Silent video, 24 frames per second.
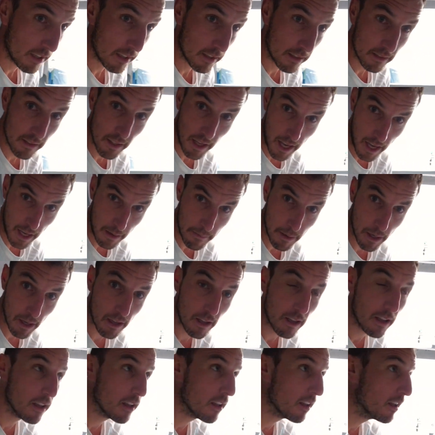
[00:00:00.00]
in the AMA.
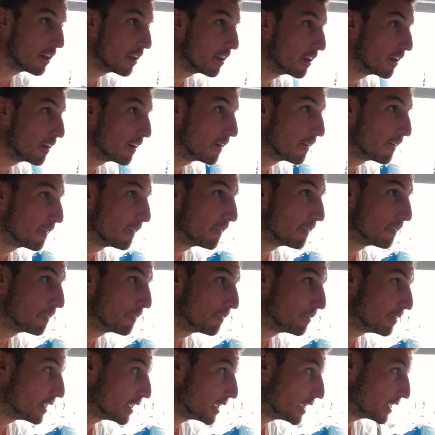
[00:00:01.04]

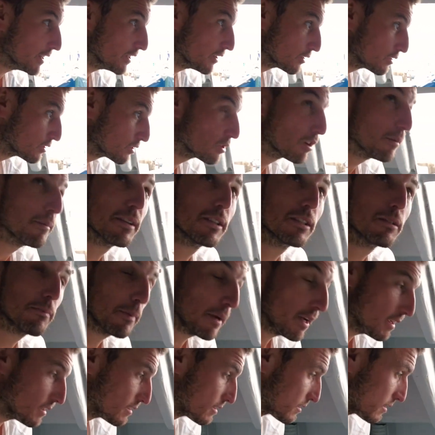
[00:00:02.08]
And there's so much
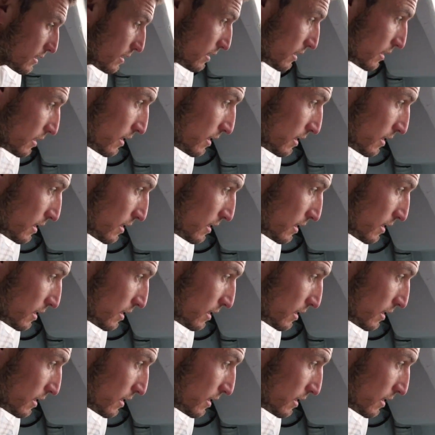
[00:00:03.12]
space.